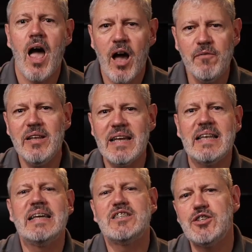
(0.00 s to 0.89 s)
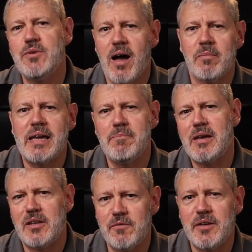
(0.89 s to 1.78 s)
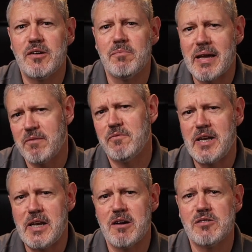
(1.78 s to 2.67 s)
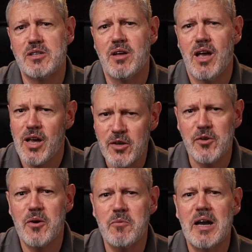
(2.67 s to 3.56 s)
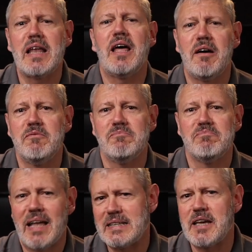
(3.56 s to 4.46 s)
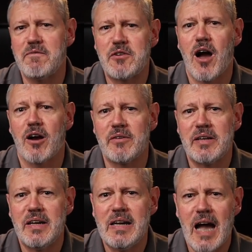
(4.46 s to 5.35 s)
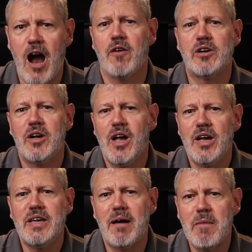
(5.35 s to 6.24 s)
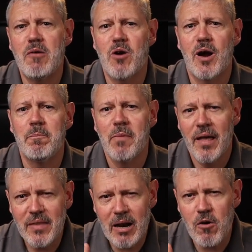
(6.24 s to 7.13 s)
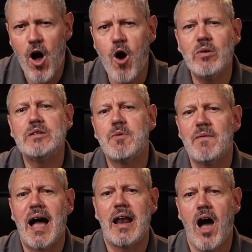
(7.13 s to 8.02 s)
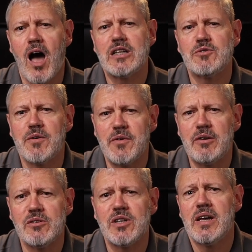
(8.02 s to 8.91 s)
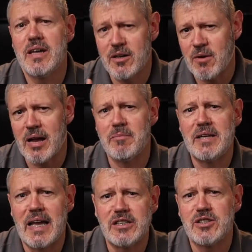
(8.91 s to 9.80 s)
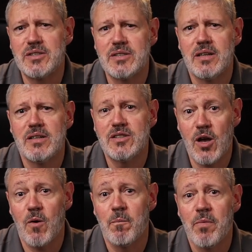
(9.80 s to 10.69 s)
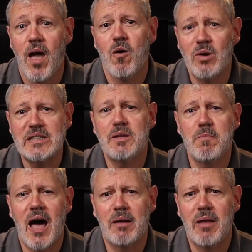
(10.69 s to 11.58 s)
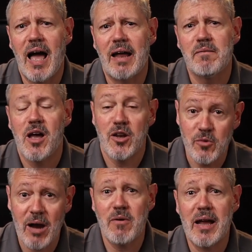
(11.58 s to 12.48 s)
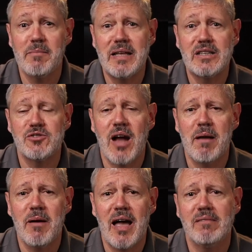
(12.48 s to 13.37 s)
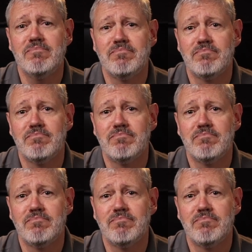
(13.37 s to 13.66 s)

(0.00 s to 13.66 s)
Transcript: Affiliate links do help keep me in the field making videos and doing what I love, landscape photography. However, you have my word that I will always provide honest reviews and recommendations. So, what's the bottom line? Do I recommend this tripod?